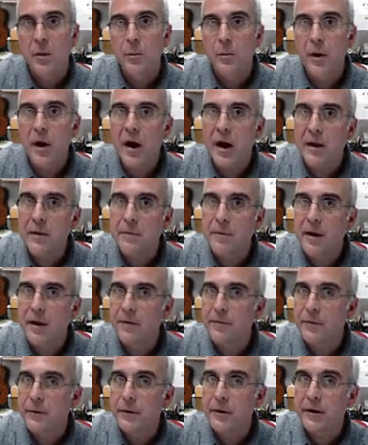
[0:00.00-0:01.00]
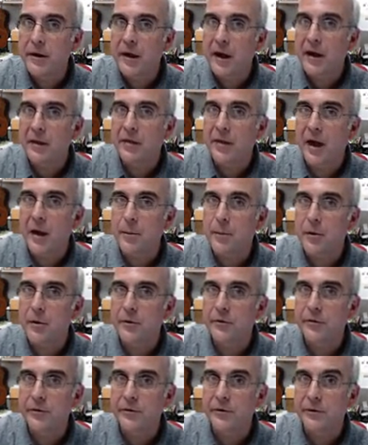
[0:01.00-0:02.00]
But if you can get that
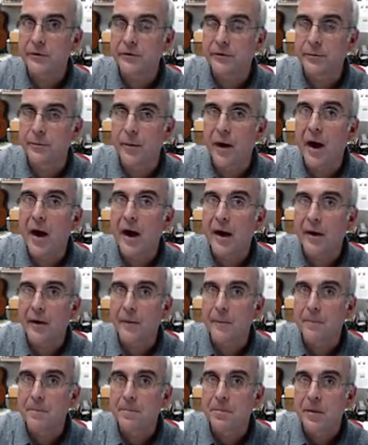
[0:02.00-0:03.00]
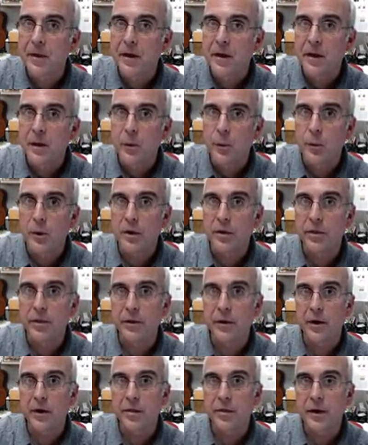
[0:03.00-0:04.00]
person to smile with
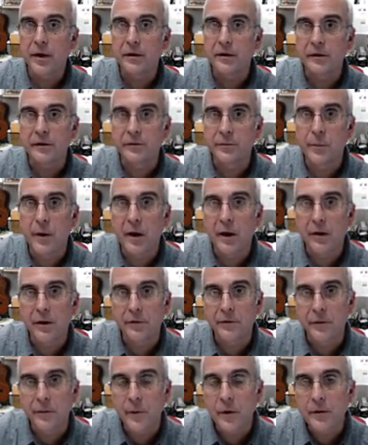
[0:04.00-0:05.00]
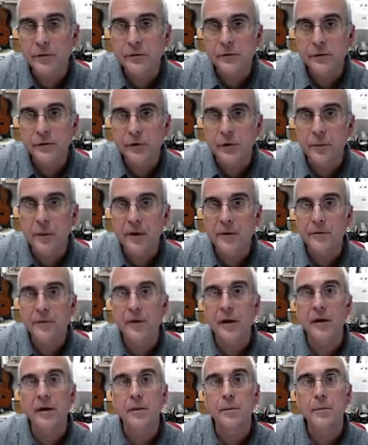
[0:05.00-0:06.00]
the authentic smile of emotion, you may
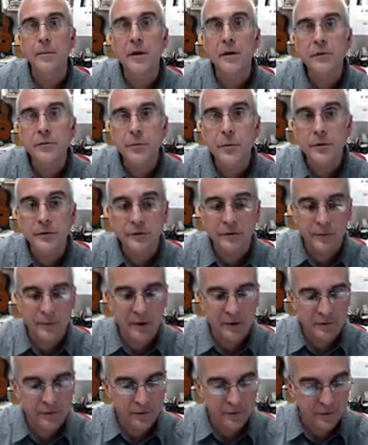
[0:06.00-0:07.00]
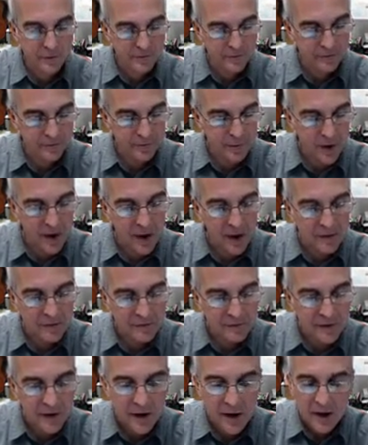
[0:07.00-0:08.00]
find a much more symmetrical
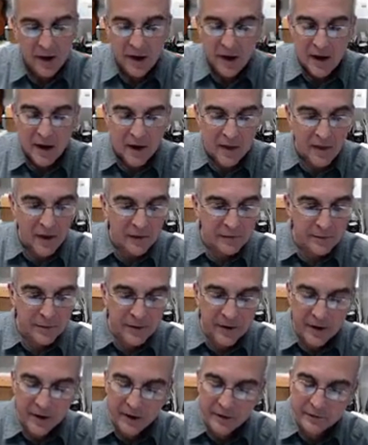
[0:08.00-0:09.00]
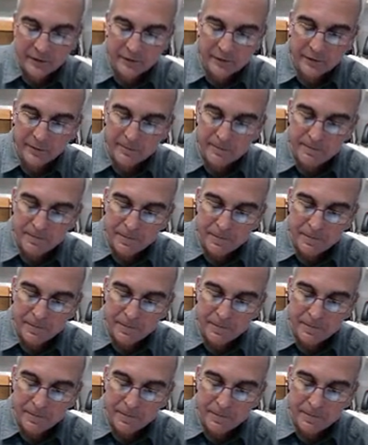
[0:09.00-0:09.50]
response. And that's because